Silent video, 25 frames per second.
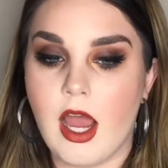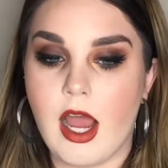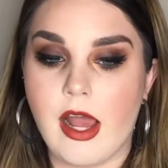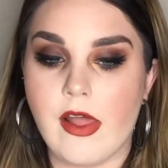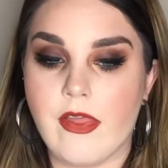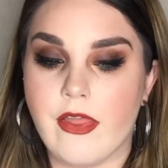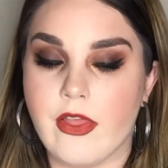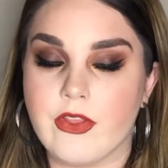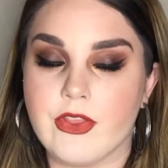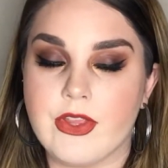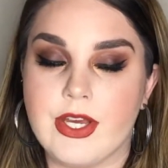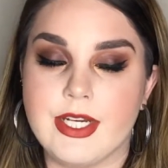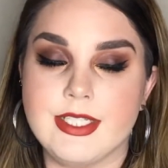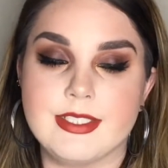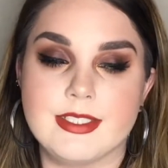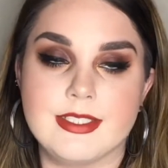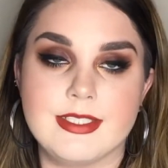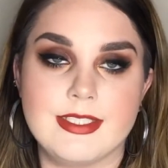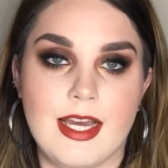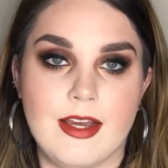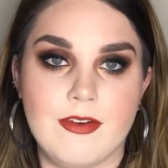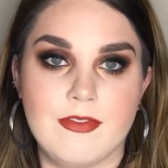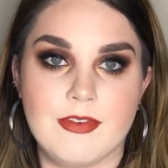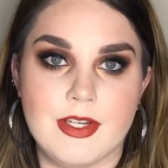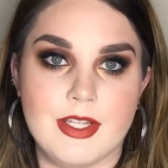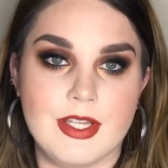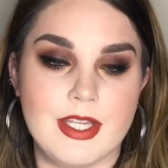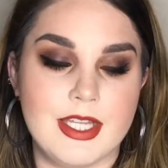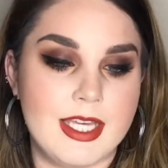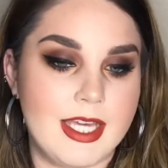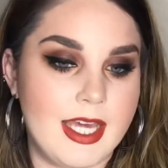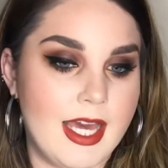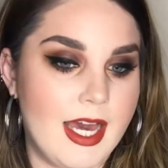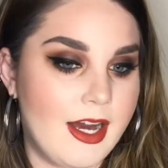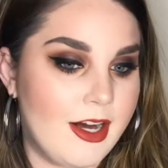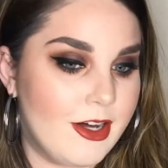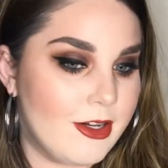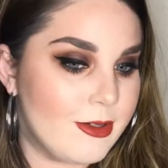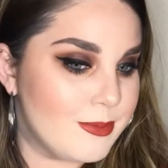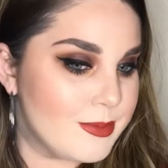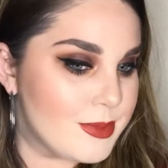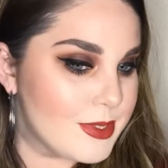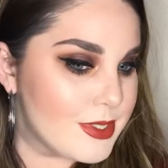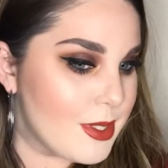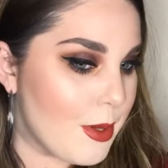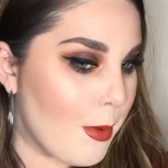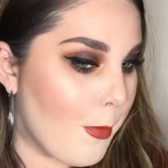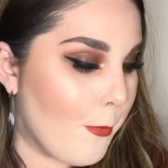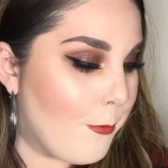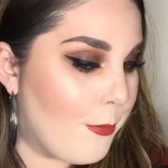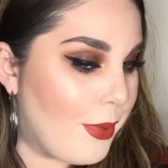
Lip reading: I think that definitely helps.